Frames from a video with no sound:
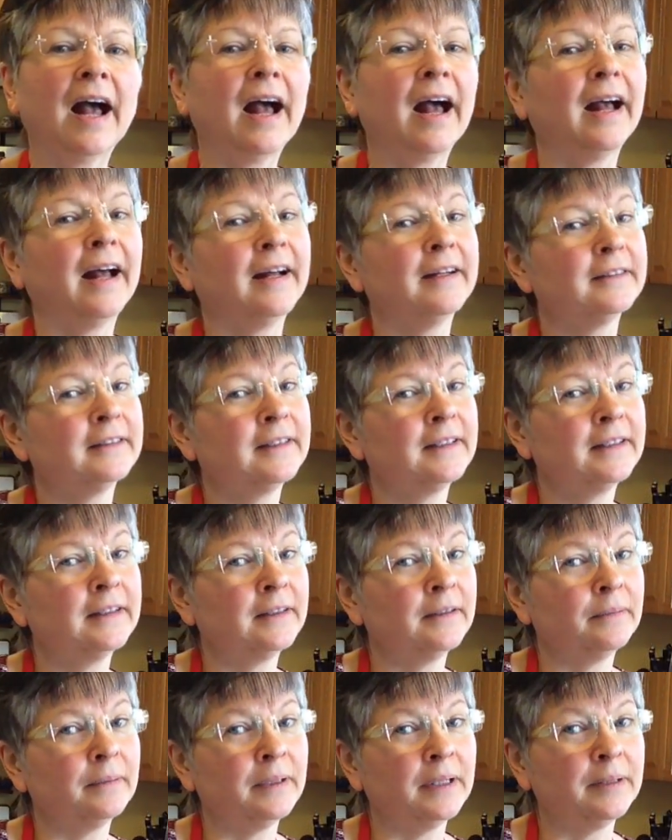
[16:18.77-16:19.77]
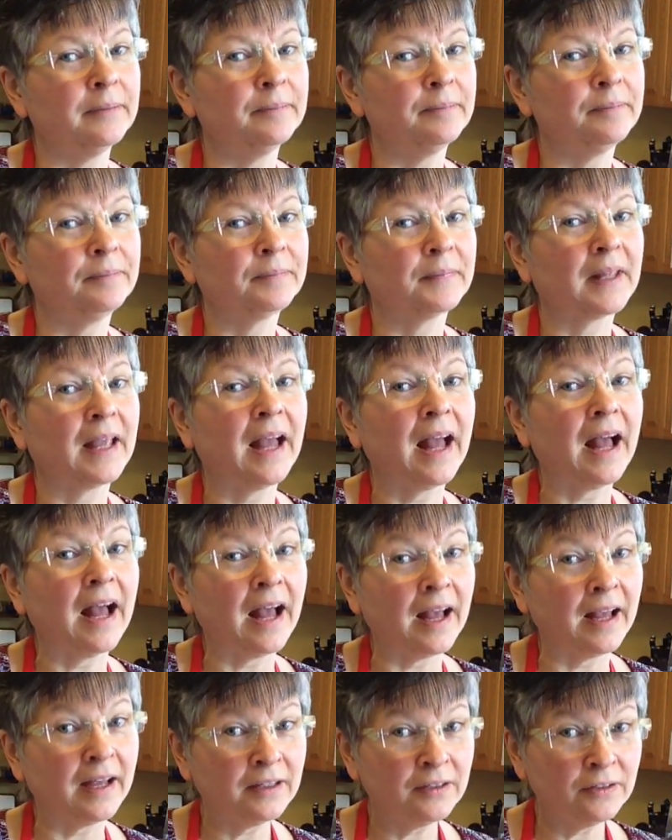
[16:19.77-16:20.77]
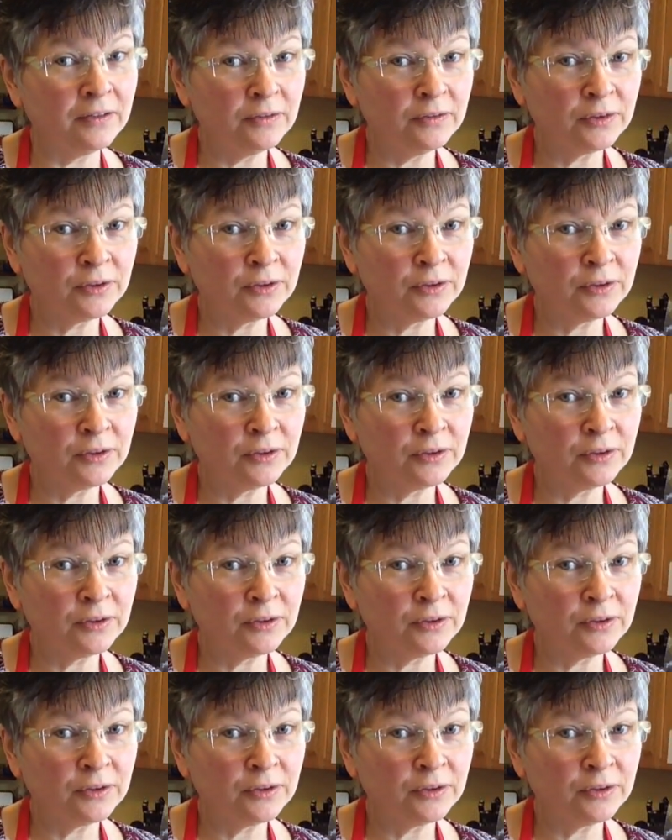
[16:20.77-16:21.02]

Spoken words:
I'll tell you what. I use